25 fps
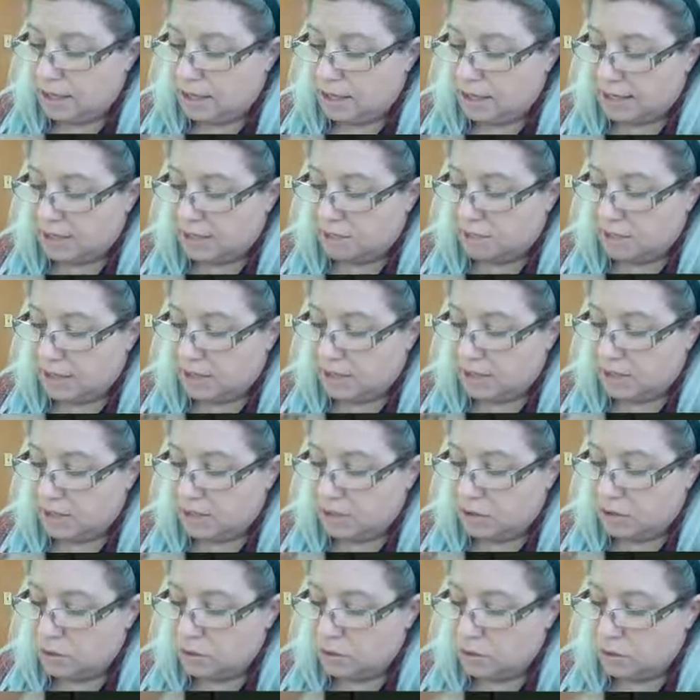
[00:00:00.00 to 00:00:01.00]
x minus
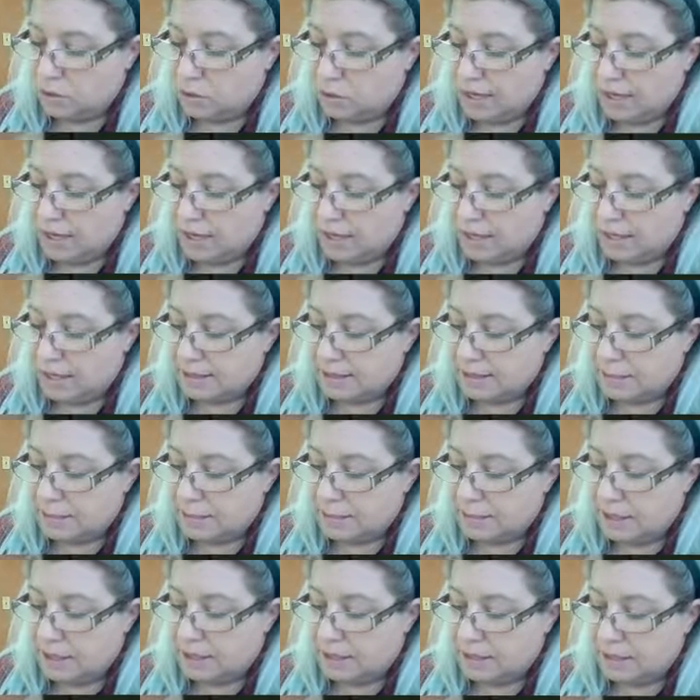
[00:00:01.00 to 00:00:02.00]
2, x
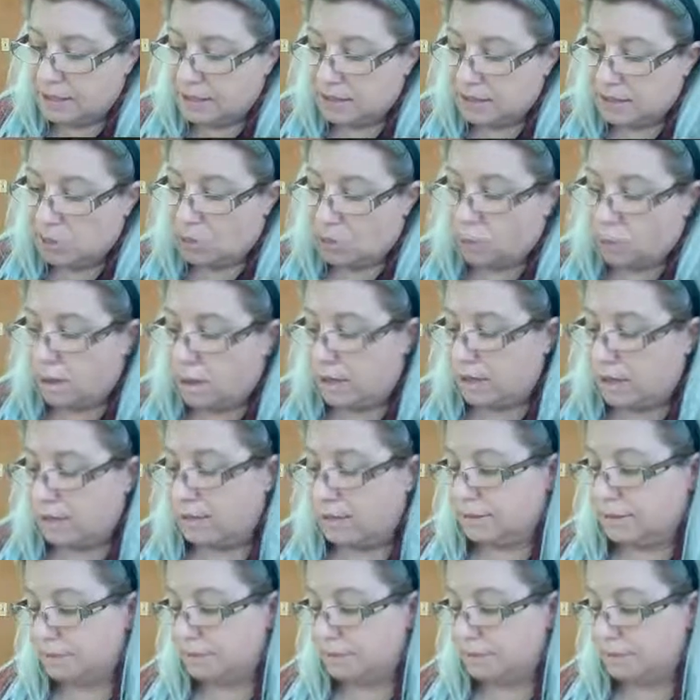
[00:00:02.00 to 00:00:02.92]
minus 1.